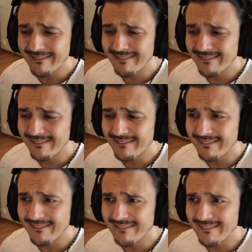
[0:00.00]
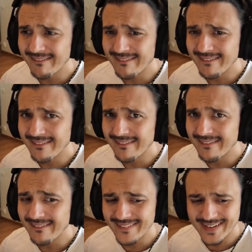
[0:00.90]

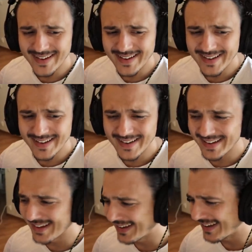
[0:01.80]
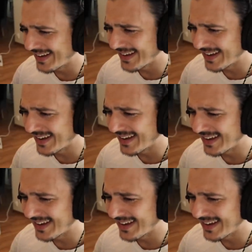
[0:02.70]
Nobody speaks.